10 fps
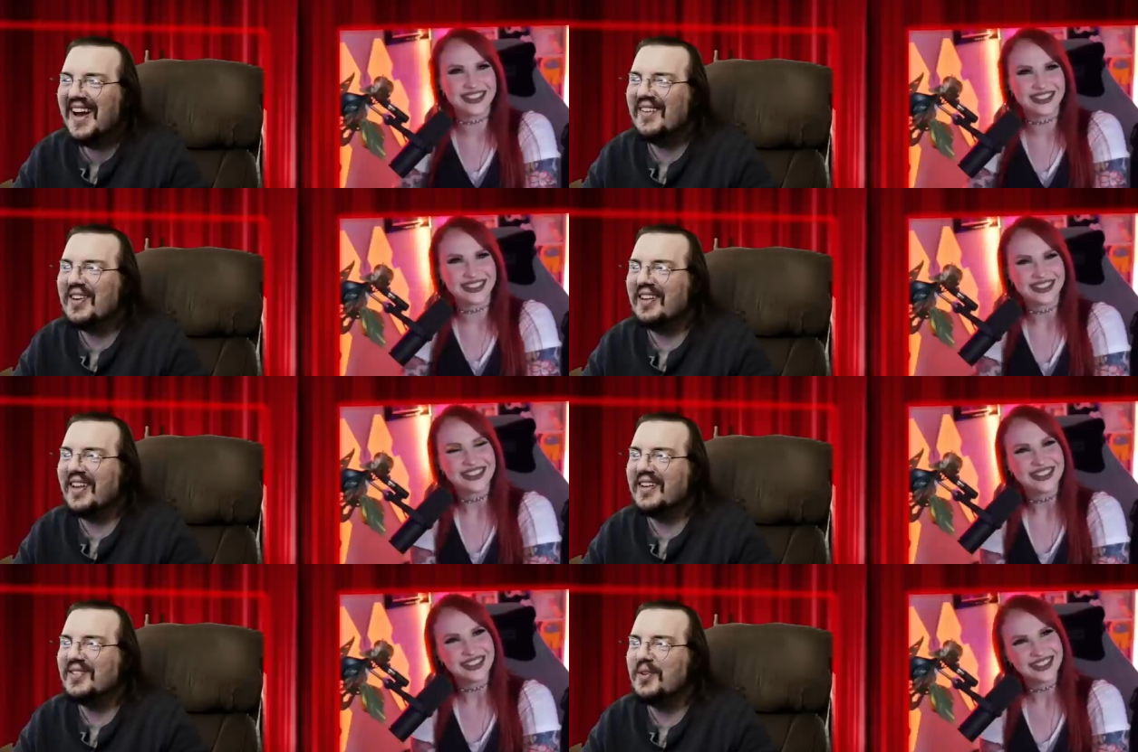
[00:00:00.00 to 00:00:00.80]
Speaker 1: I've got
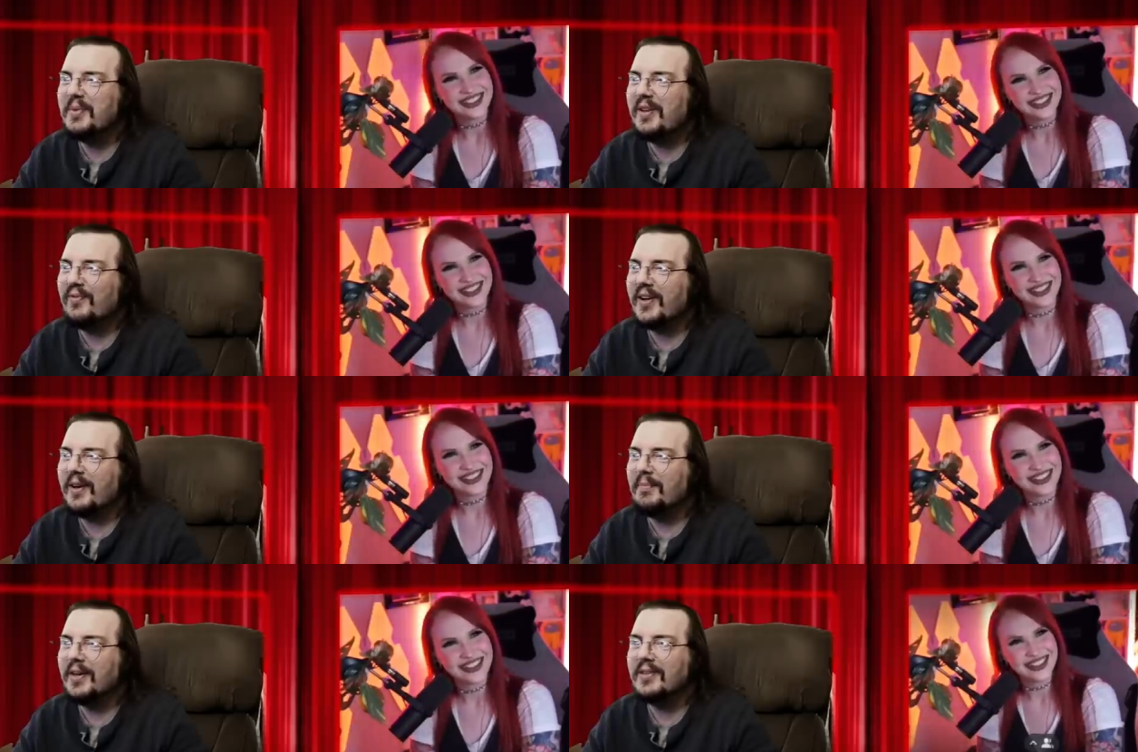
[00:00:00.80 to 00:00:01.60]
like too many
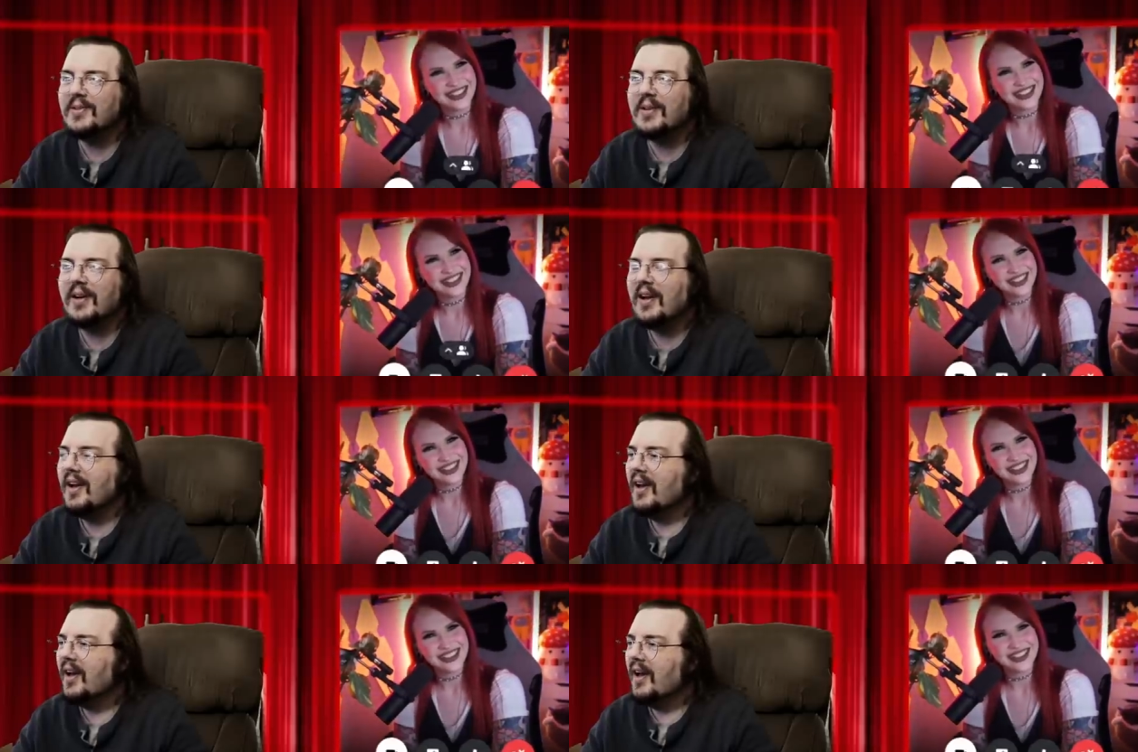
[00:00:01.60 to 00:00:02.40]
freaking buttons here.
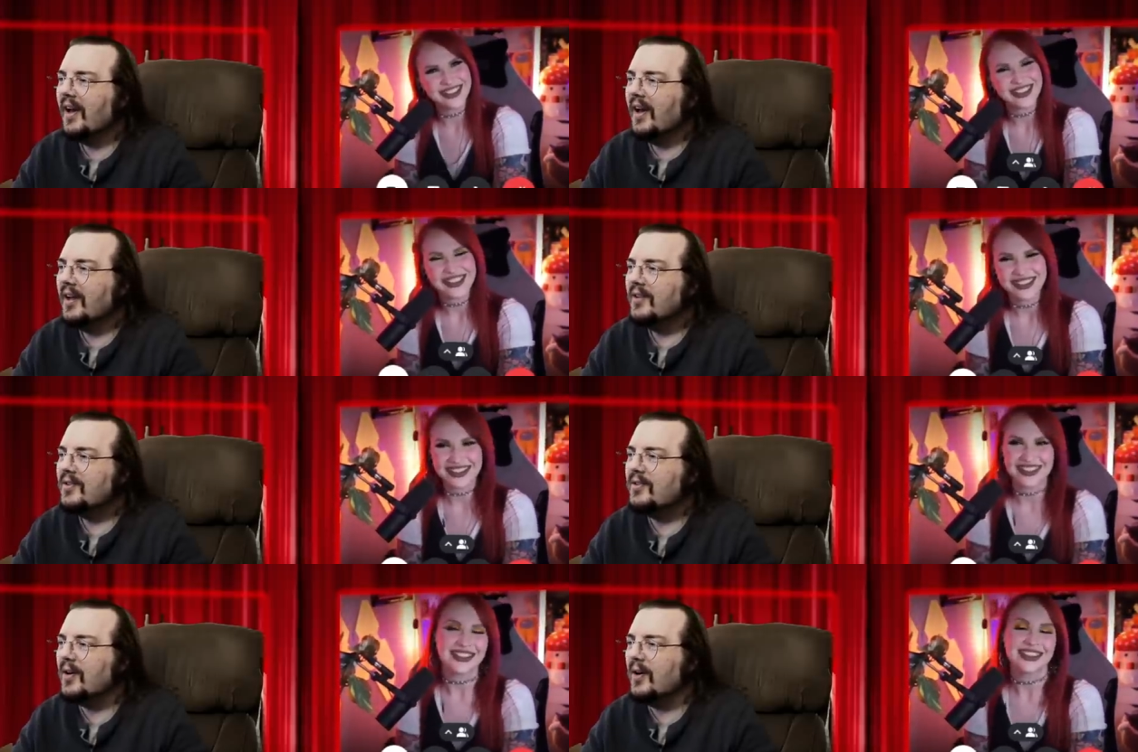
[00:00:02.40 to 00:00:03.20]

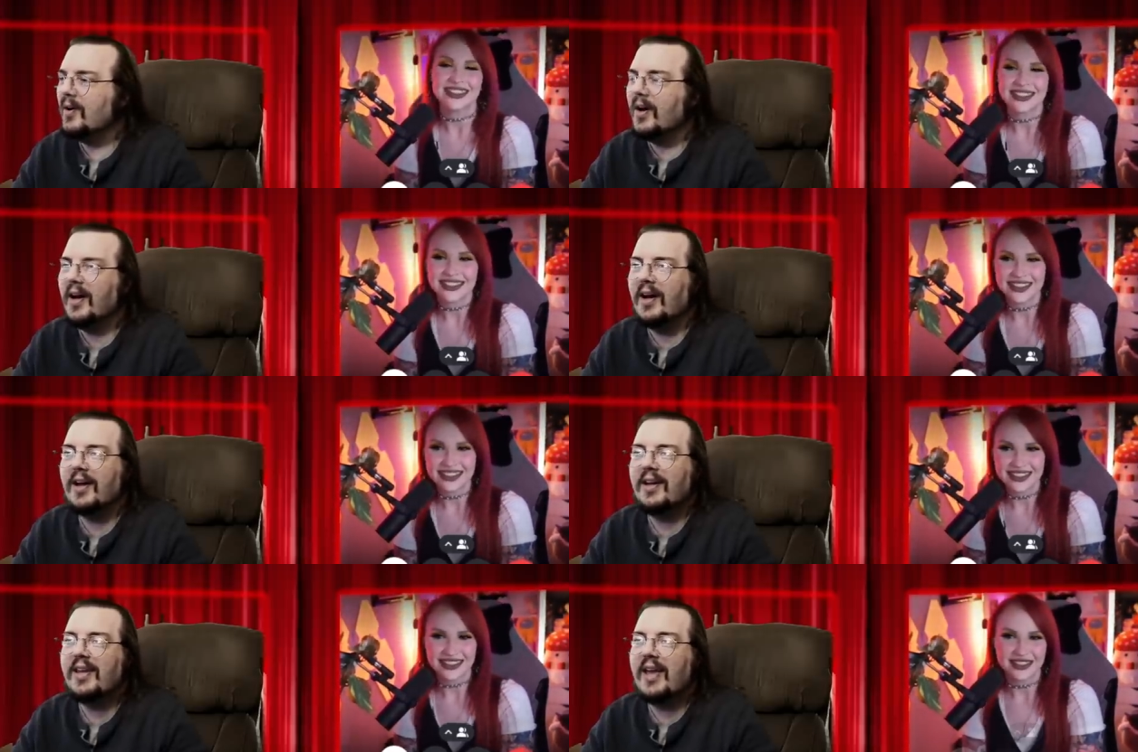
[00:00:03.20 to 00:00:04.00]

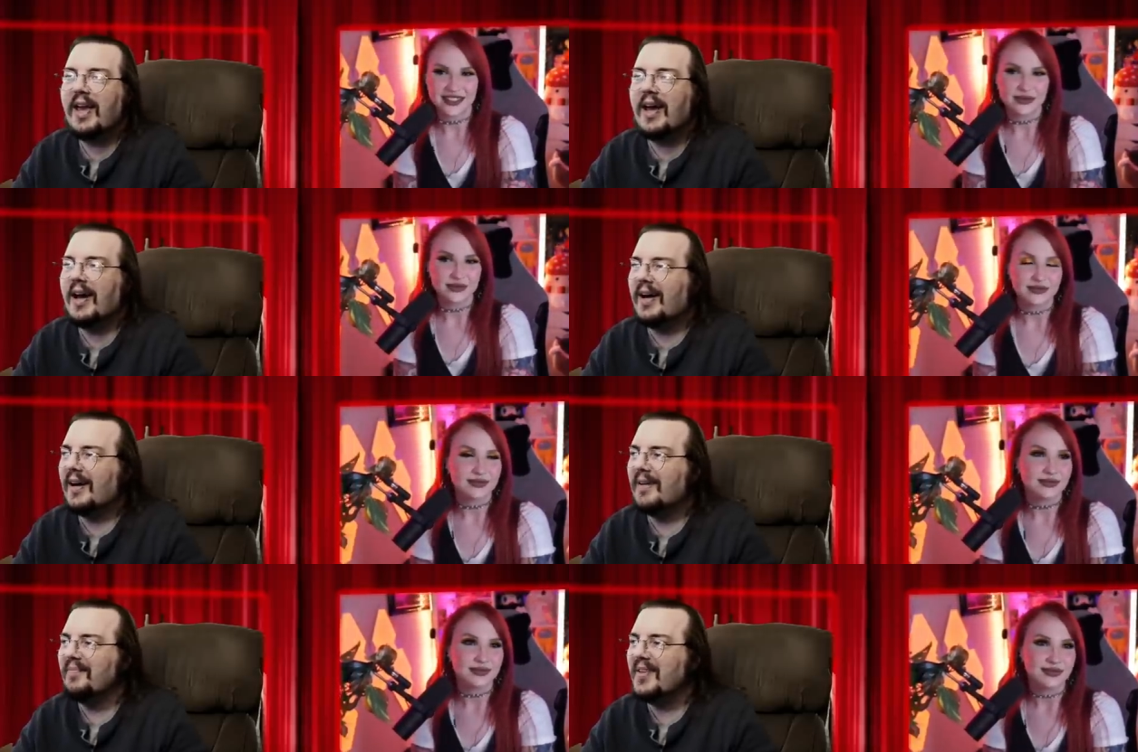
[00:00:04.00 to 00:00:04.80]
So,
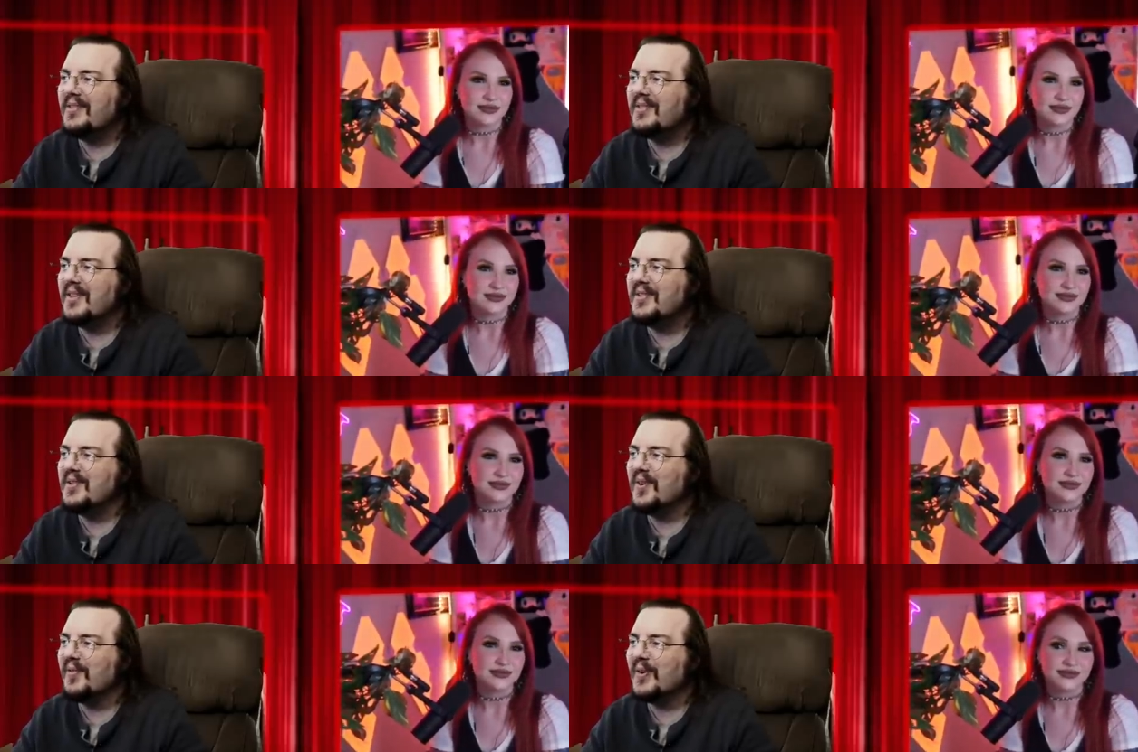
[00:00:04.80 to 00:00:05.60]
yeah, this
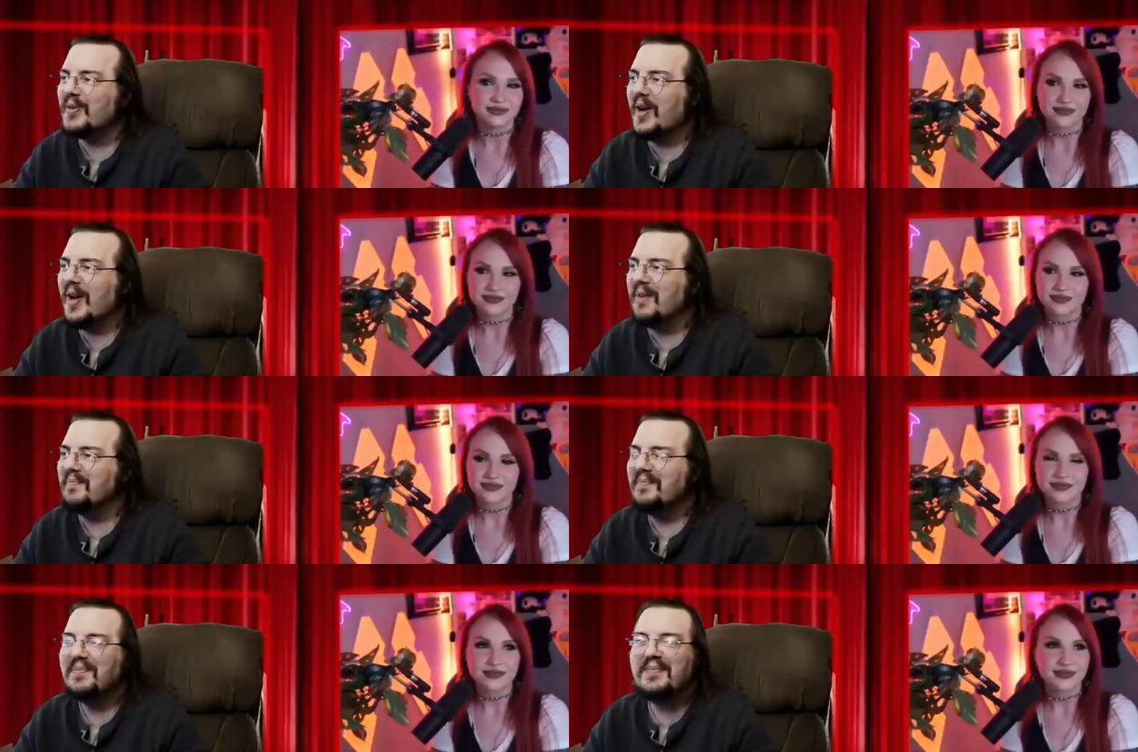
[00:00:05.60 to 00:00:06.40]
is your first
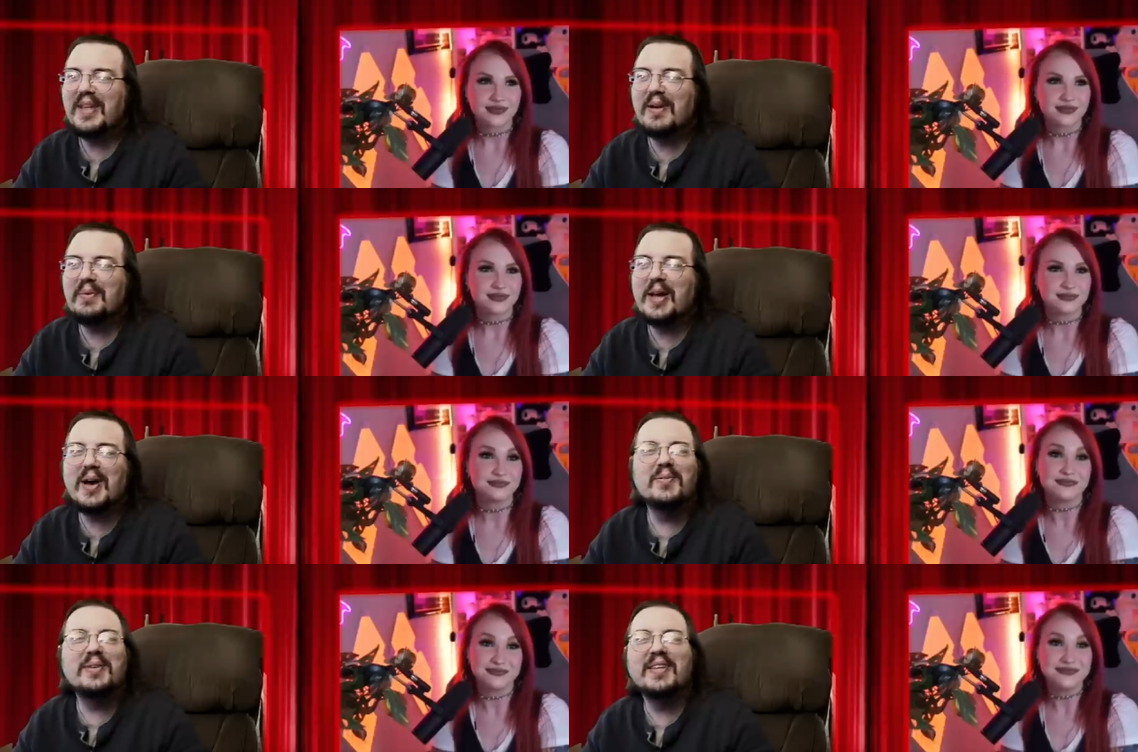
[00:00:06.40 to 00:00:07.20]
time helping
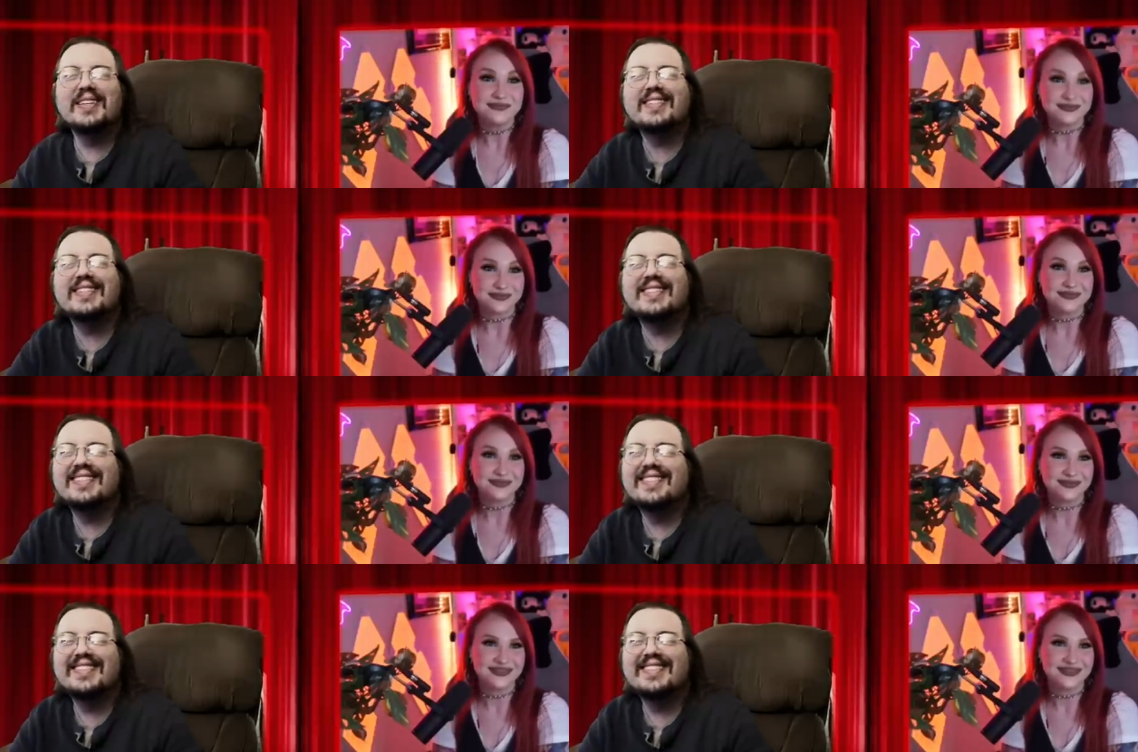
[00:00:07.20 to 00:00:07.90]
out with this.